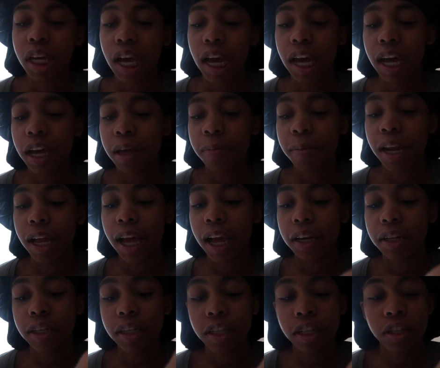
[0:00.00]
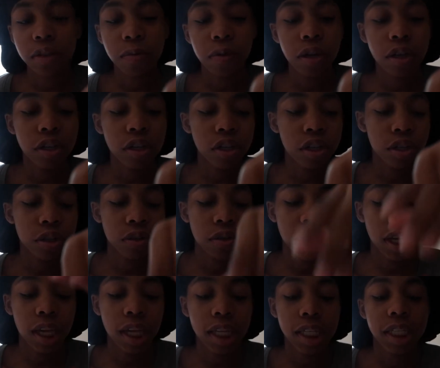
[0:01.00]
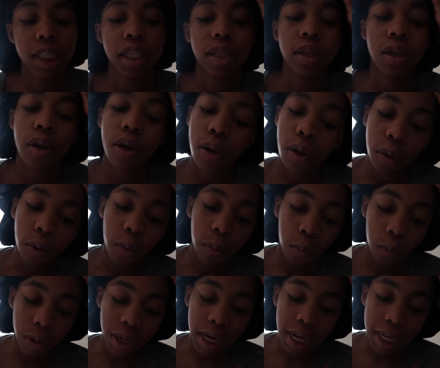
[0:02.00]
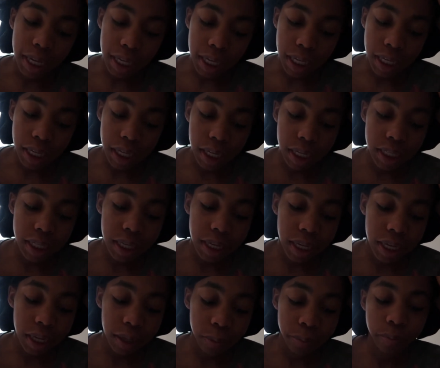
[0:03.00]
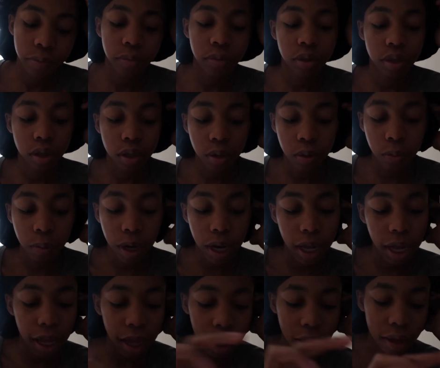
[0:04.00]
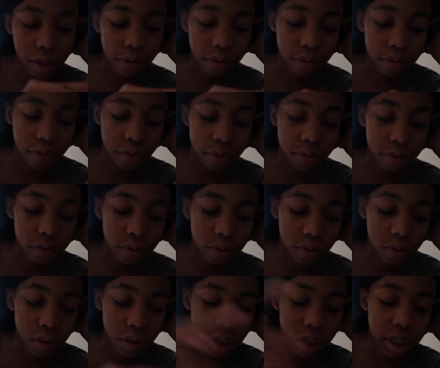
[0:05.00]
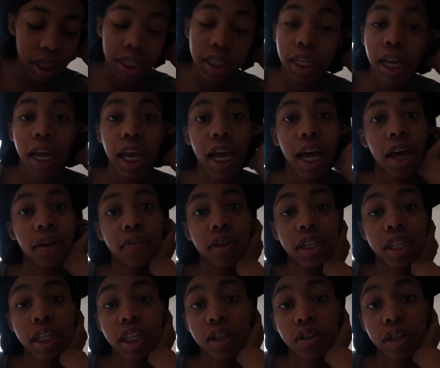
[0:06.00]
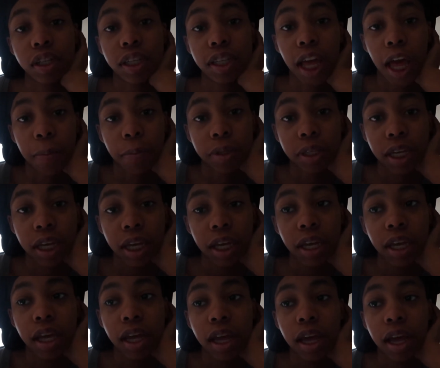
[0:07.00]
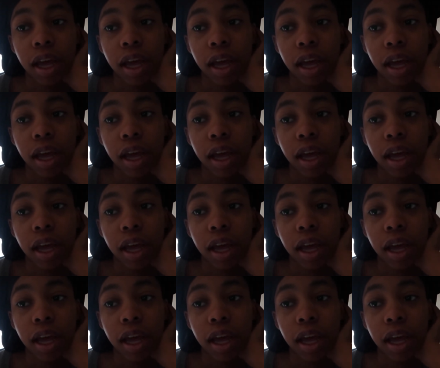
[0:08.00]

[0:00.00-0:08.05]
But I actually just wanted to show you guys what I eat in a day when I have, or since I have, a decreased appetite.